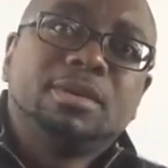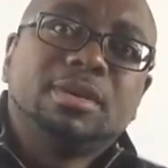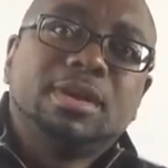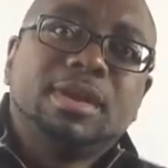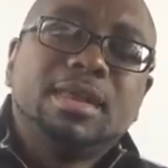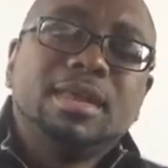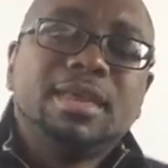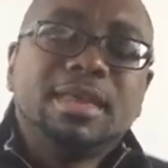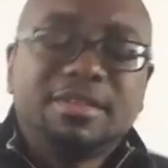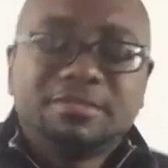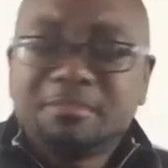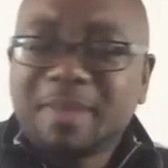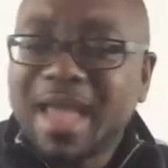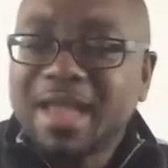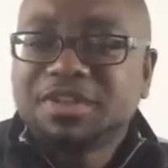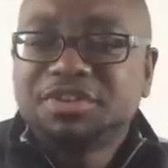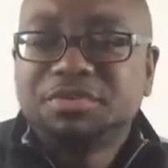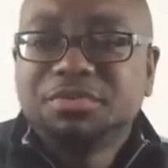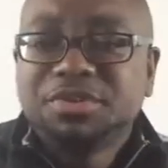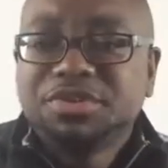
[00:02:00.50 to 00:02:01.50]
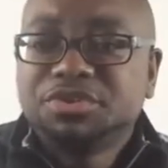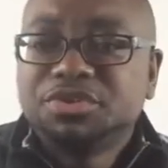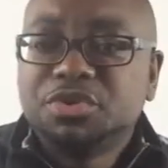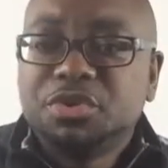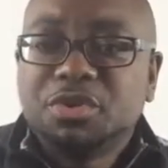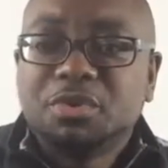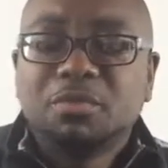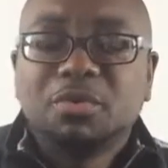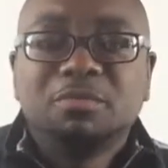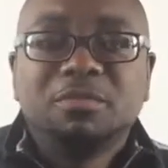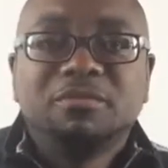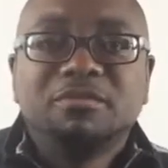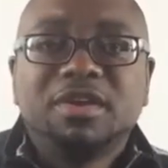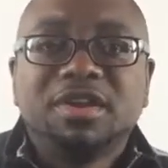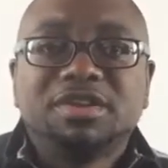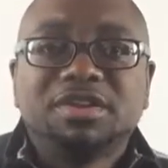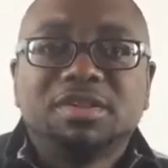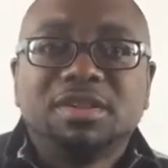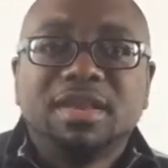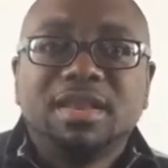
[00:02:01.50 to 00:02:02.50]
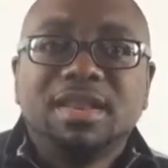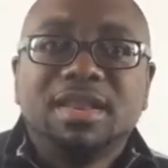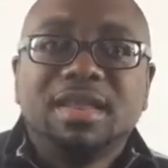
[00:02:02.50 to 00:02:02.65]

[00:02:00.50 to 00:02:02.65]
He gets back to his dorm room eventually, and